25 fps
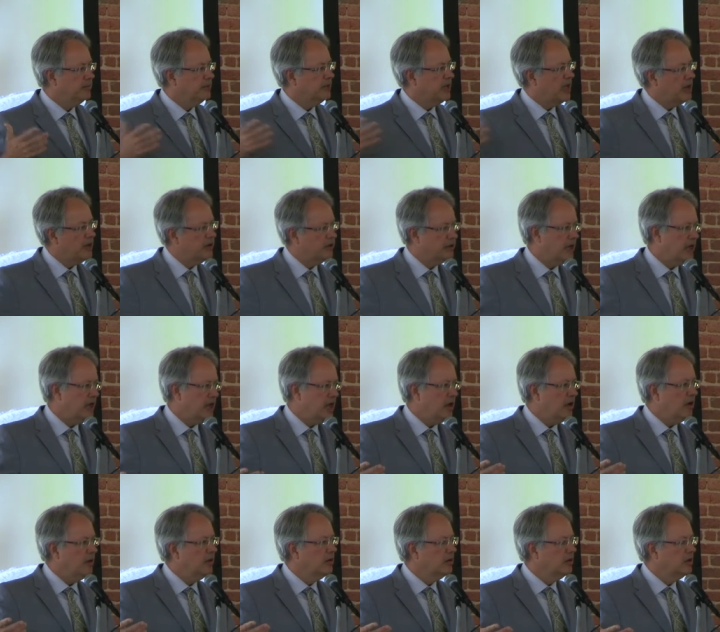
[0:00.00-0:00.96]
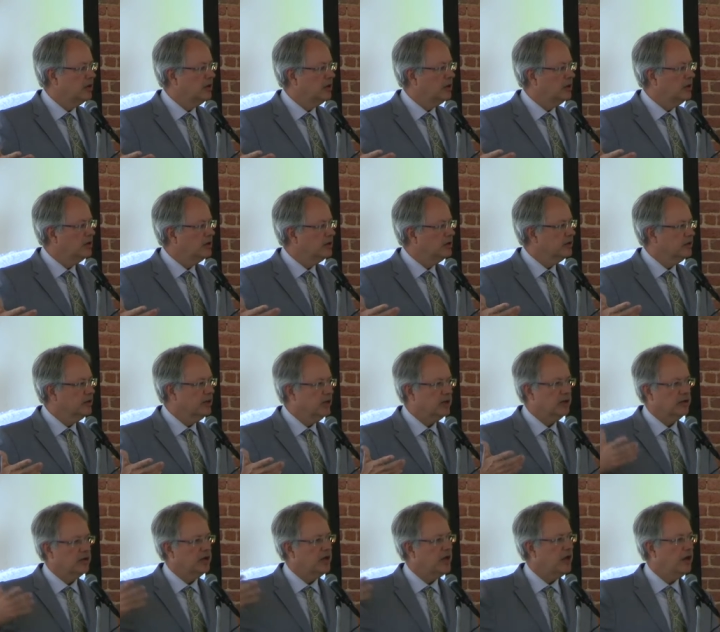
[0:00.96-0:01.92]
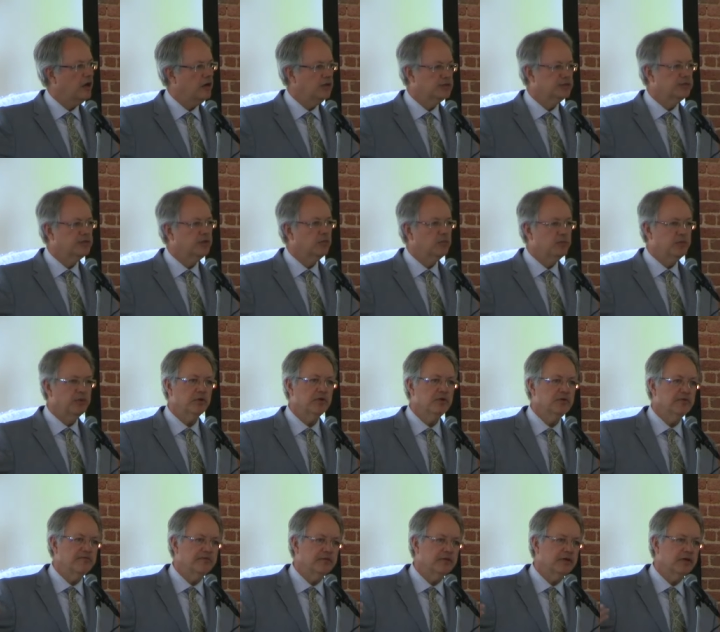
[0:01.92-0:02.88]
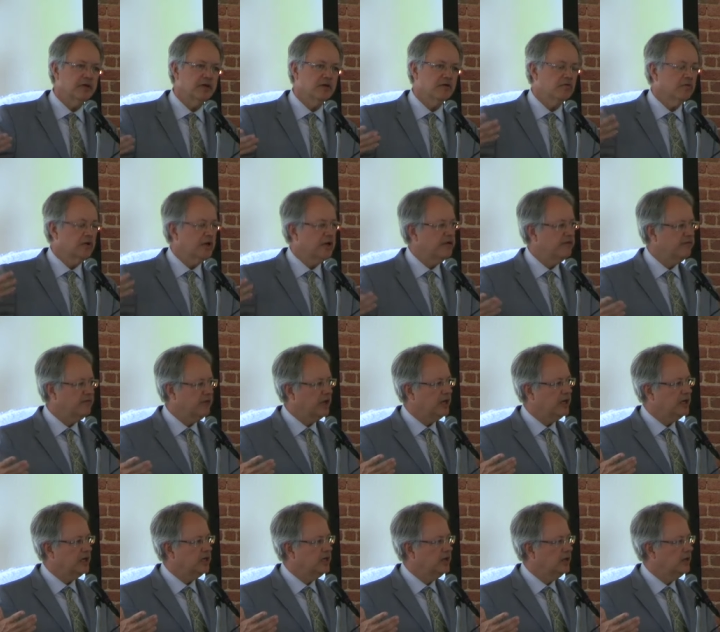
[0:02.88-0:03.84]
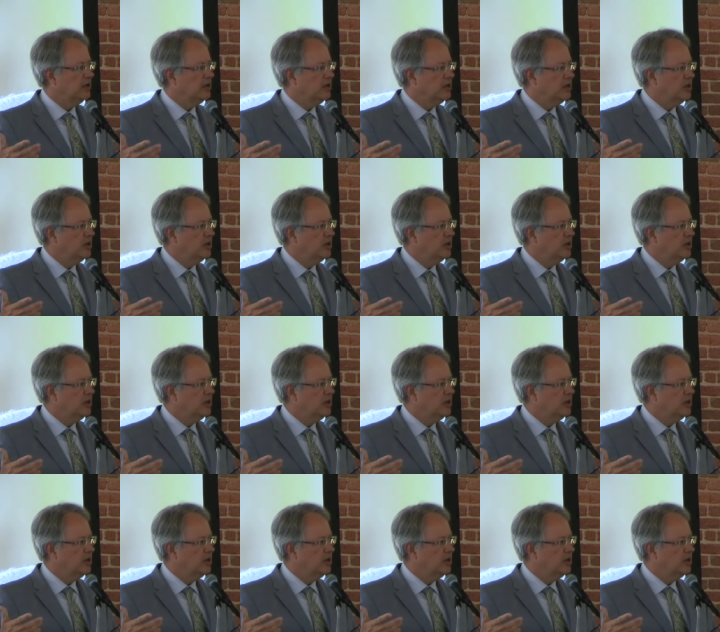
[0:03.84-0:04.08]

downtown that are now so beautifully renovated,